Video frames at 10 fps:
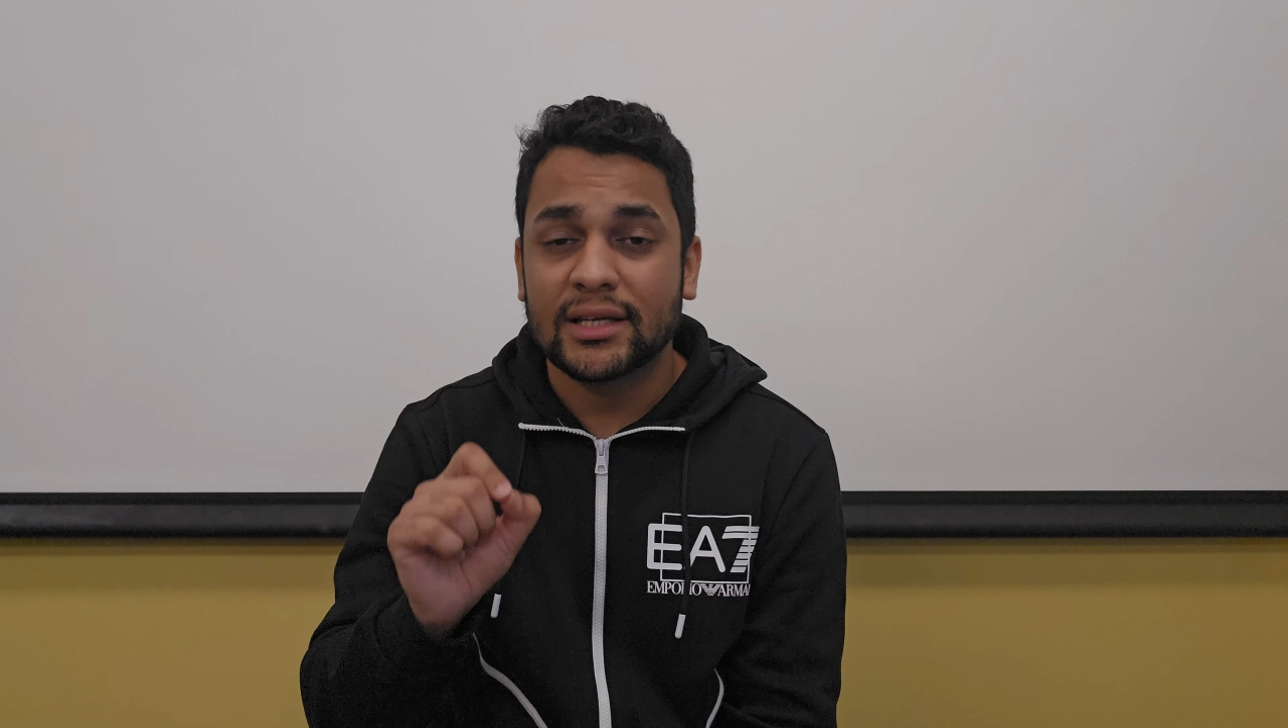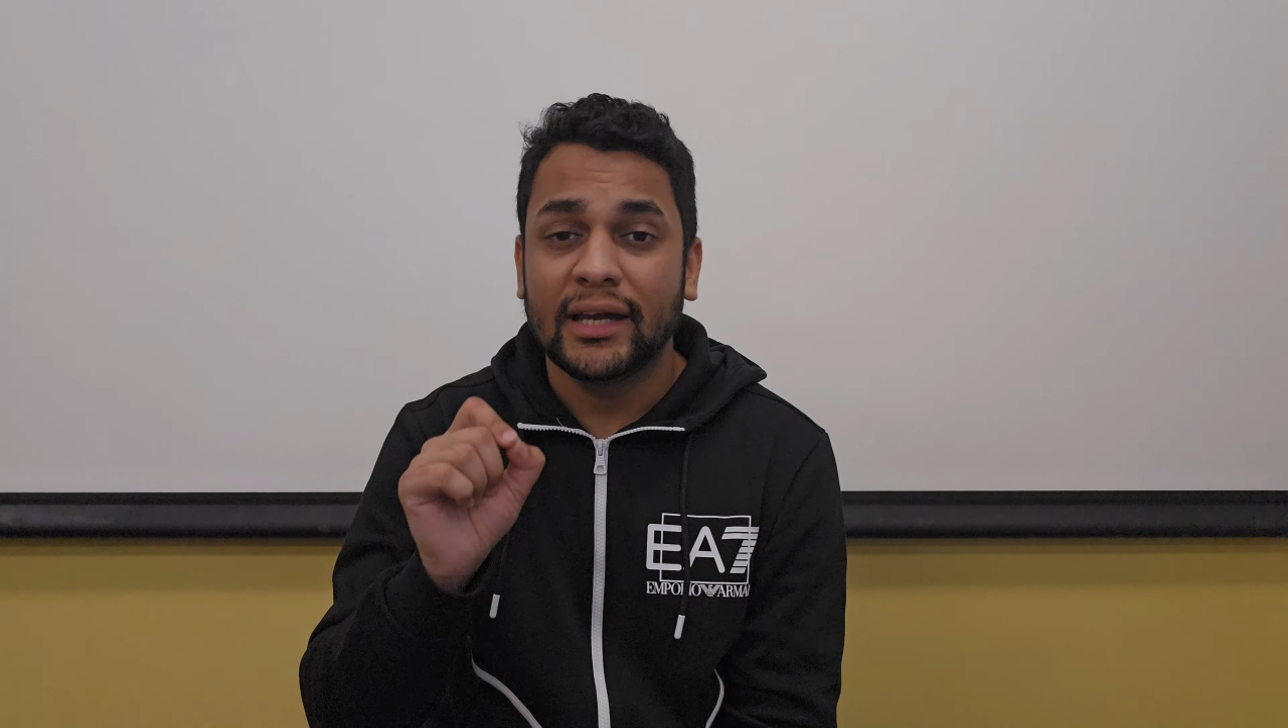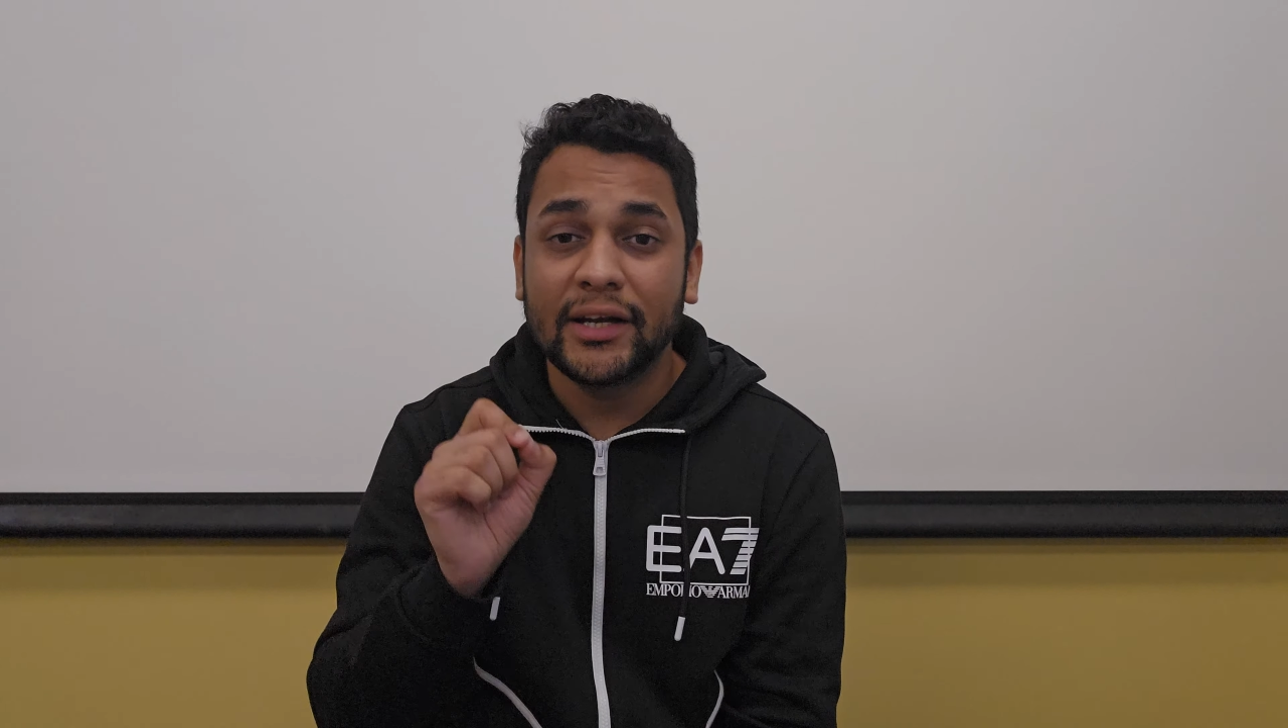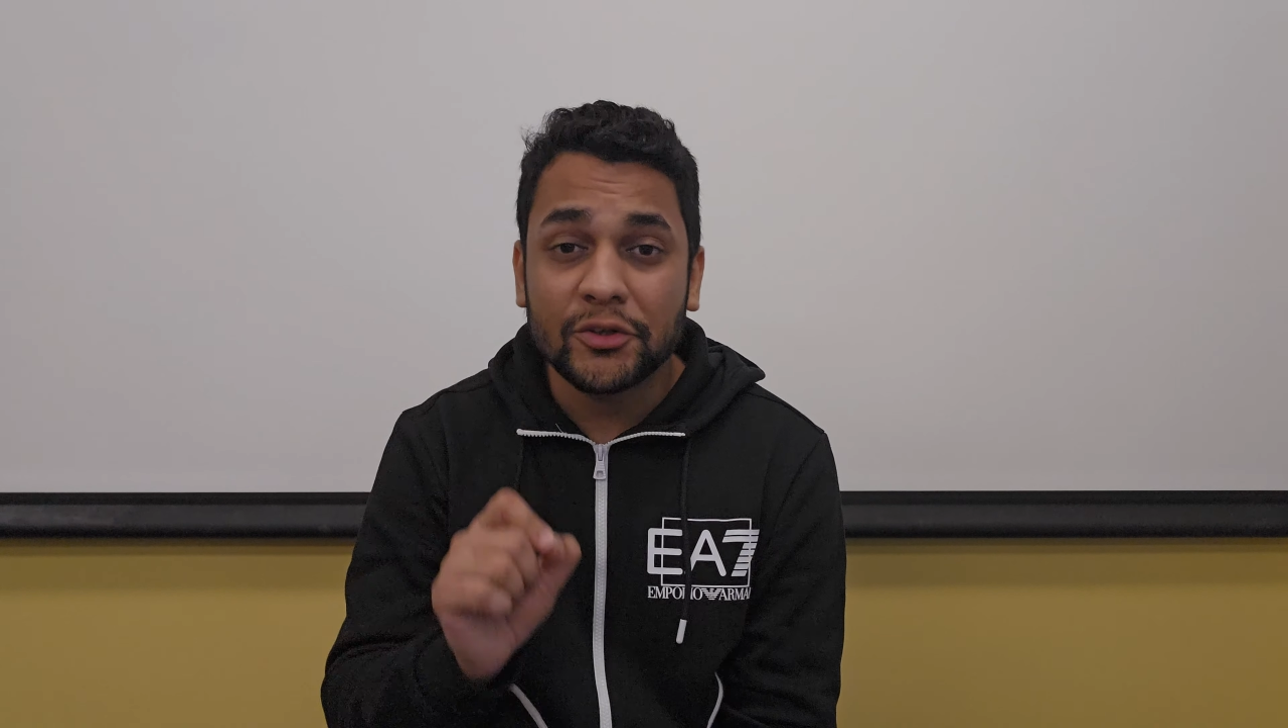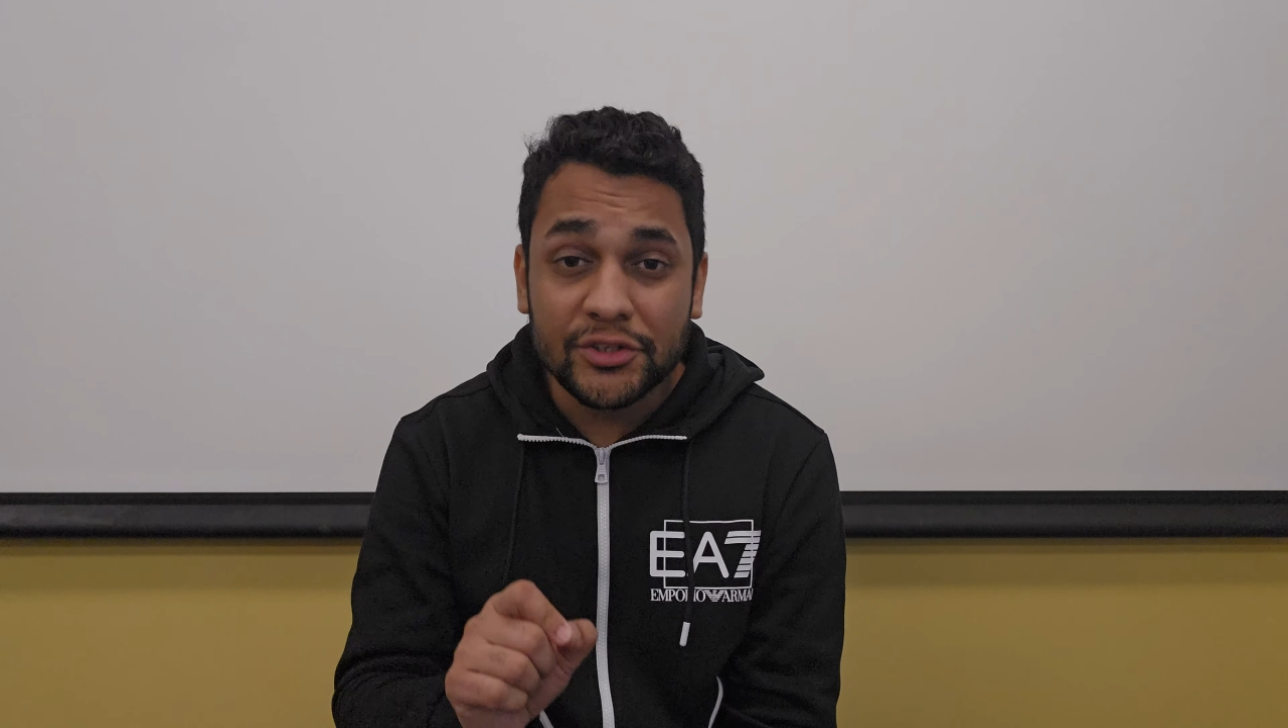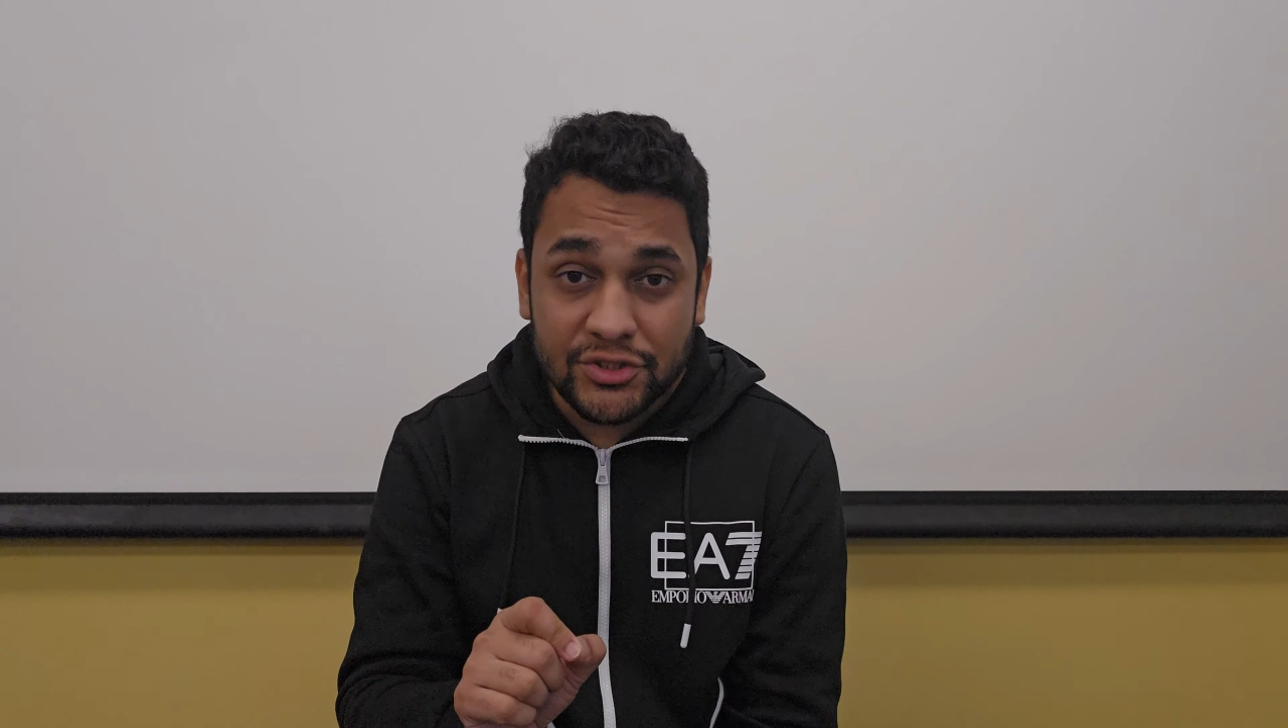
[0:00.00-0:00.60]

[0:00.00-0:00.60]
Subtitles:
into the